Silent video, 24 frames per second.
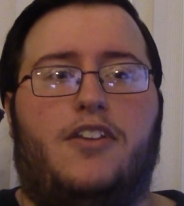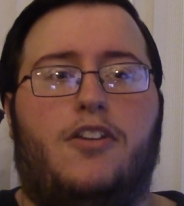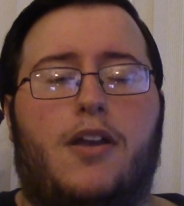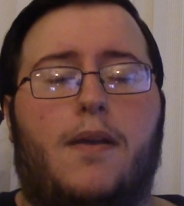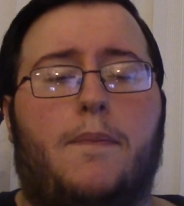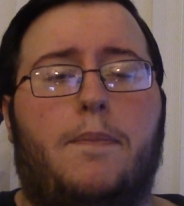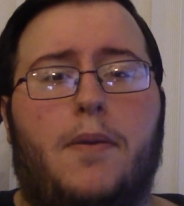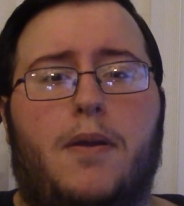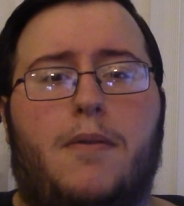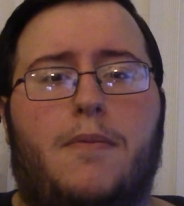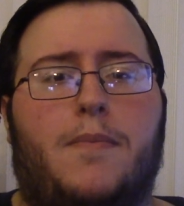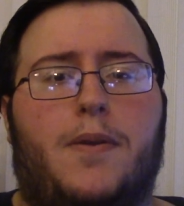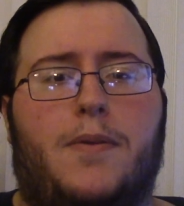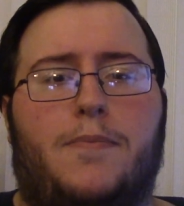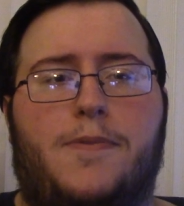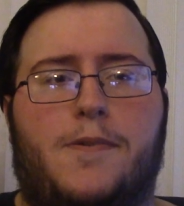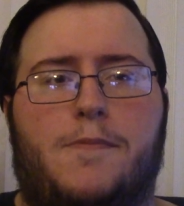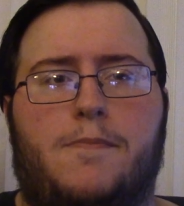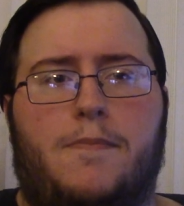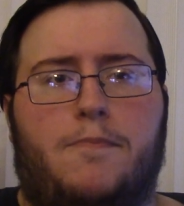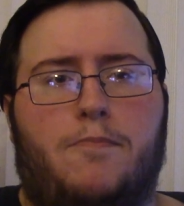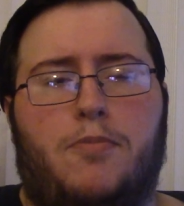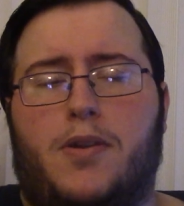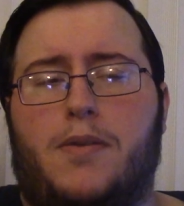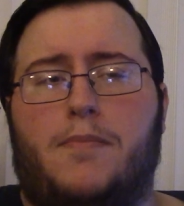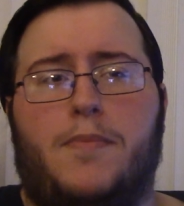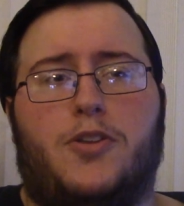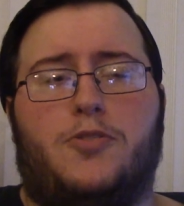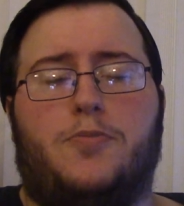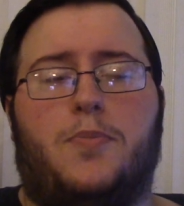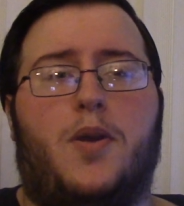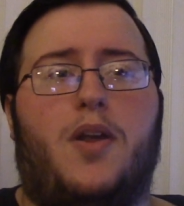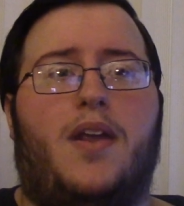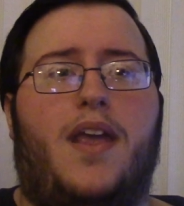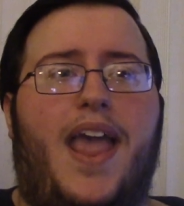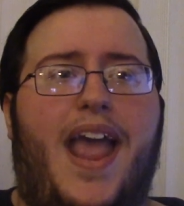You could pretty
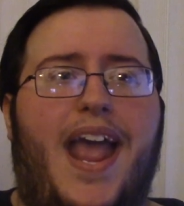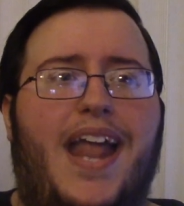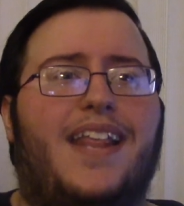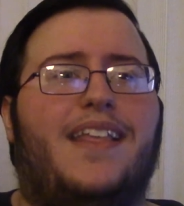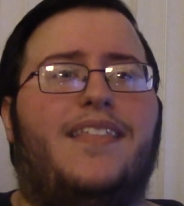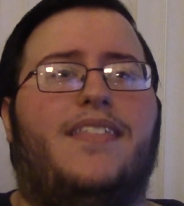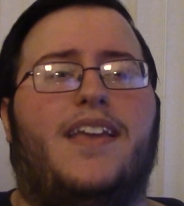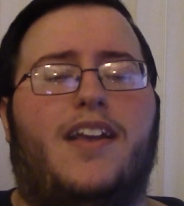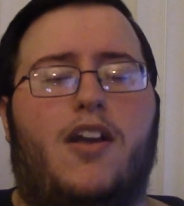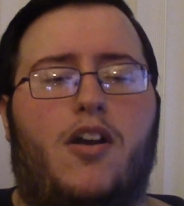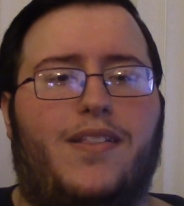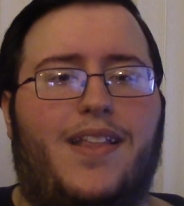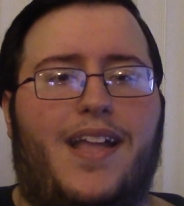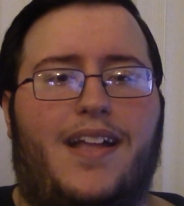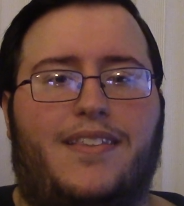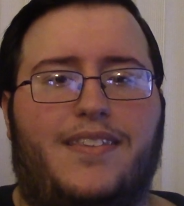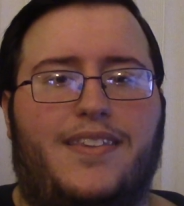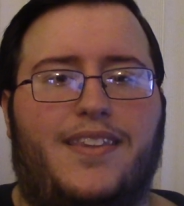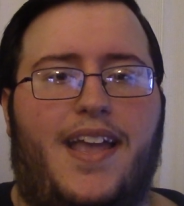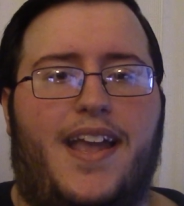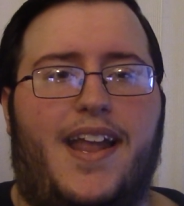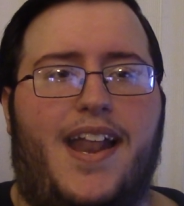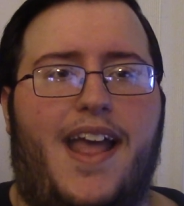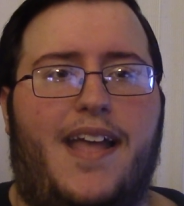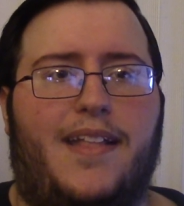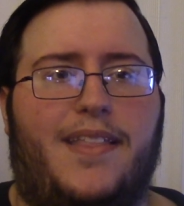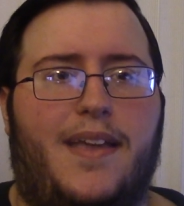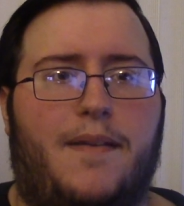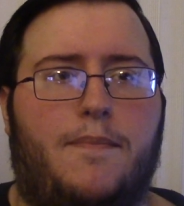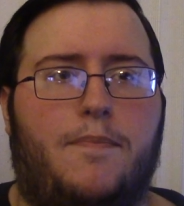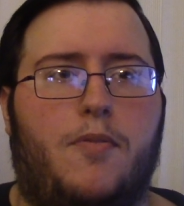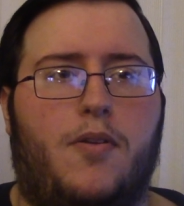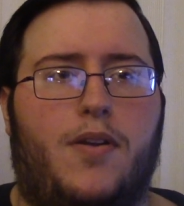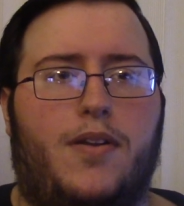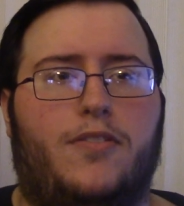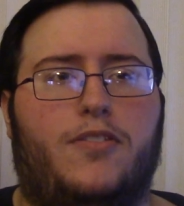much put anything on that site at
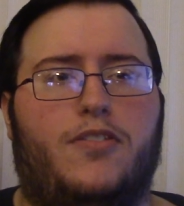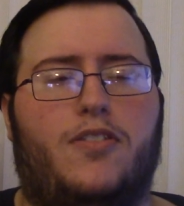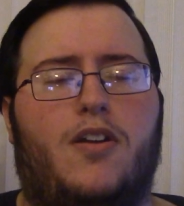that point.